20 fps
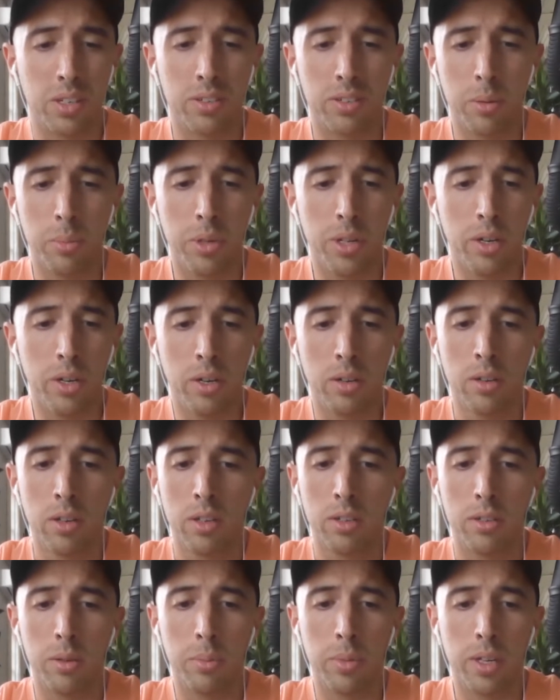similar,
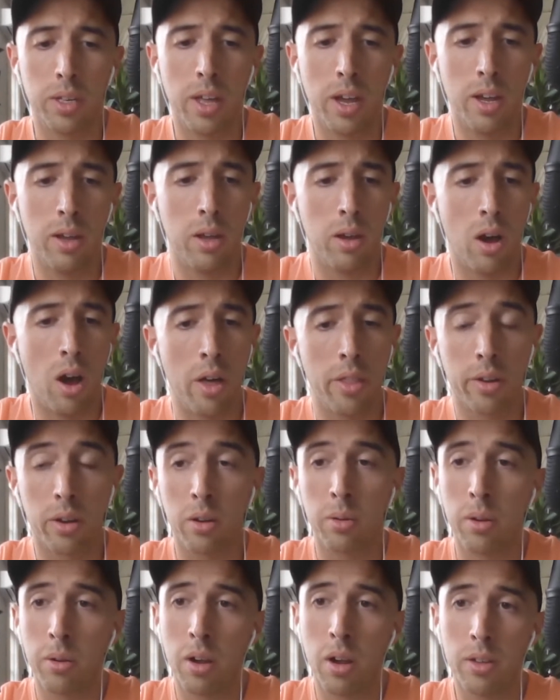something that
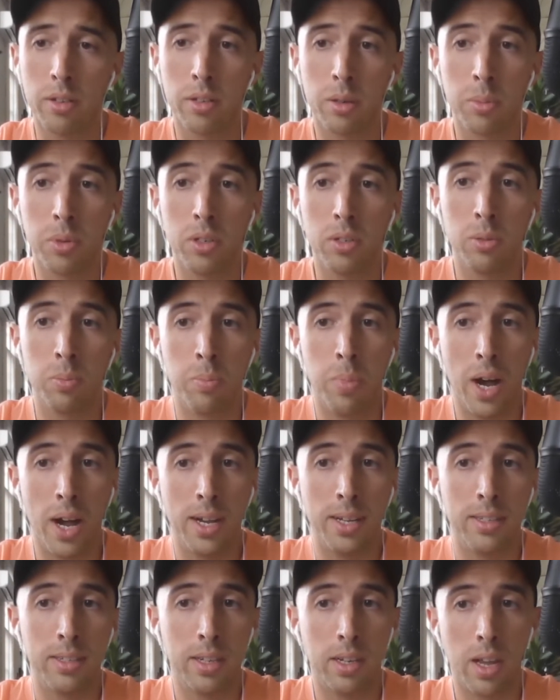other customers
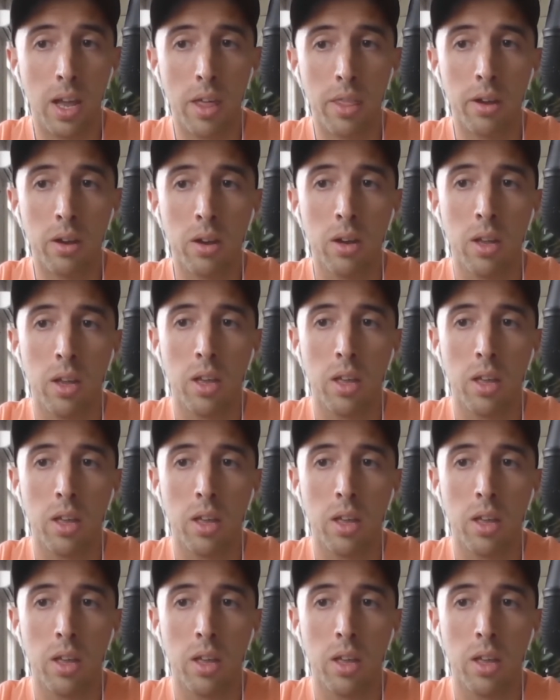buy together.